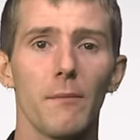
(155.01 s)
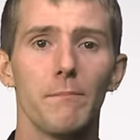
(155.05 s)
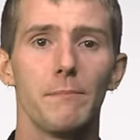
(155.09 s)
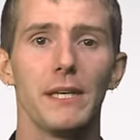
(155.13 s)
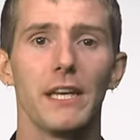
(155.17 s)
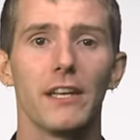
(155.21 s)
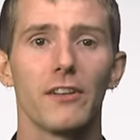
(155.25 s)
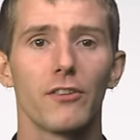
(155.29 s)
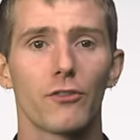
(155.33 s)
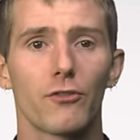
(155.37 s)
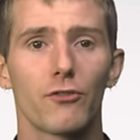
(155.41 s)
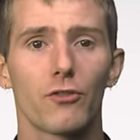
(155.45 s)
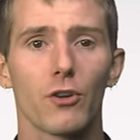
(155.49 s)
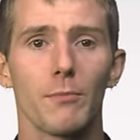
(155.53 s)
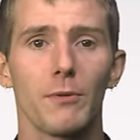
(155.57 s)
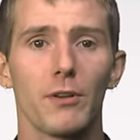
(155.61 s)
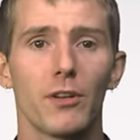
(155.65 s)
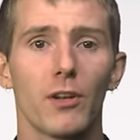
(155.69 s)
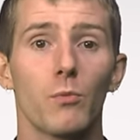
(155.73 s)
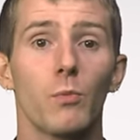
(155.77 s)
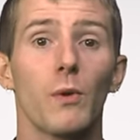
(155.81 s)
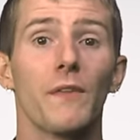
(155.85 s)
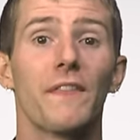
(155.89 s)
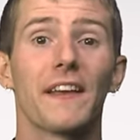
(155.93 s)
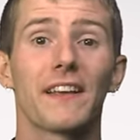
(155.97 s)
being
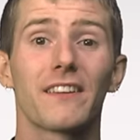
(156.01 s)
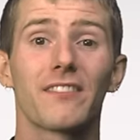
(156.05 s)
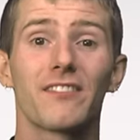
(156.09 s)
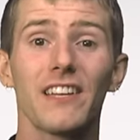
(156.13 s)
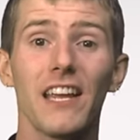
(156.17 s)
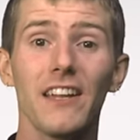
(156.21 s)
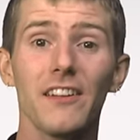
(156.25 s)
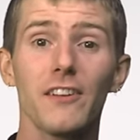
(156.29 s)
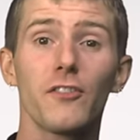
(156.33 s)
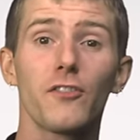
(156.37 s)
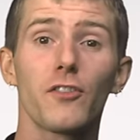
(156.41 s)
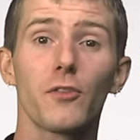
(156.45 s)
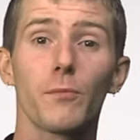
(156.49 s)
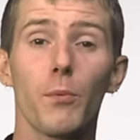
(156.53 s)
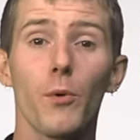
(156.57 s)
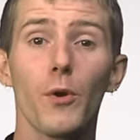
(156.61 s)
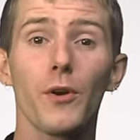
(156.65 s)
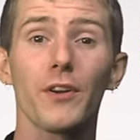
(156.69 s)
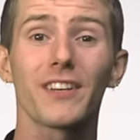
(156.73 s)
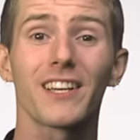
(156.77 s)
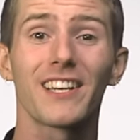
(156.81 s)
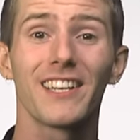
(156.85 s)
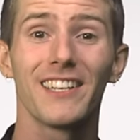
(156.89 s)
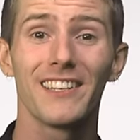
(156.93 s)
distributed, with extended support